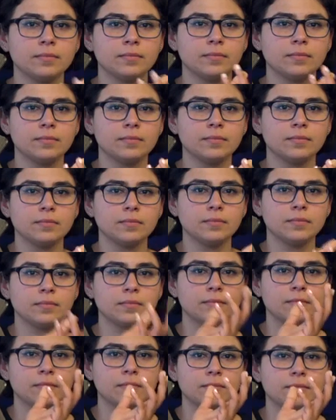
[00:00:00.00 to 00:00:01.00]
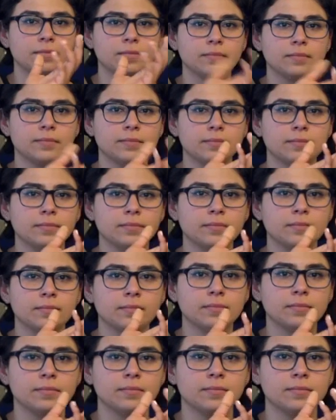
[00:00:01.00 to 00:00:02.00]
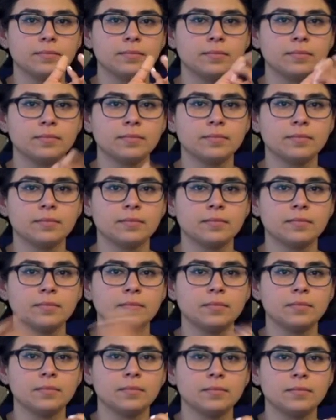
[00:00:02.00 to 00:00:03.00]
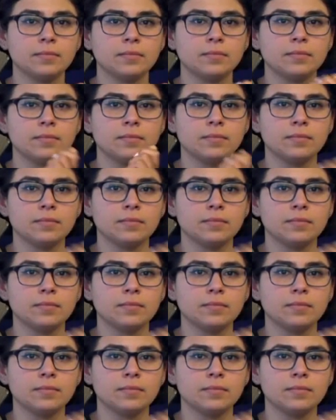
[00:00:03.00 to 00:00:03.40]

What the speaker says: [no speech]